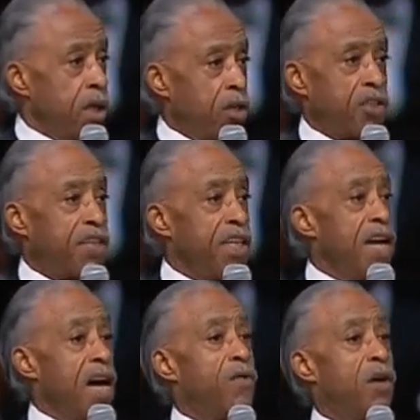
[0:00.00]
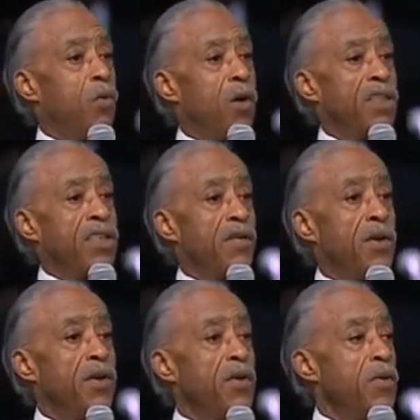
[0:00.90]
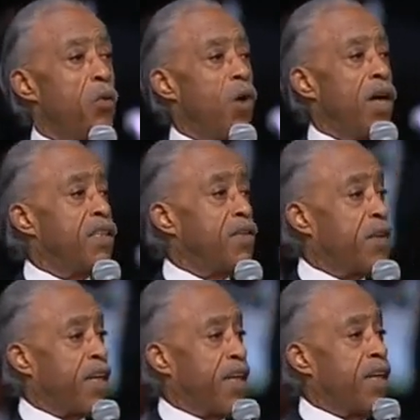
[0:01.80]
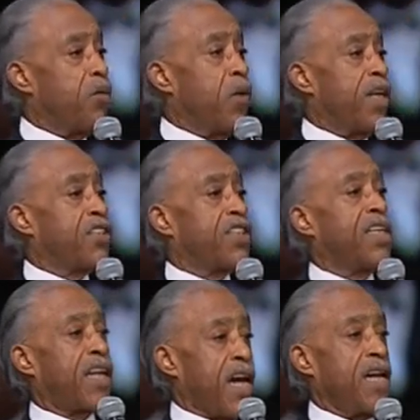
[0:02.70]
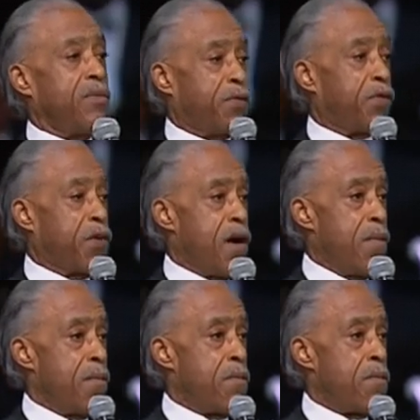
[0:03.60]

because she never was a one to forget where she came from.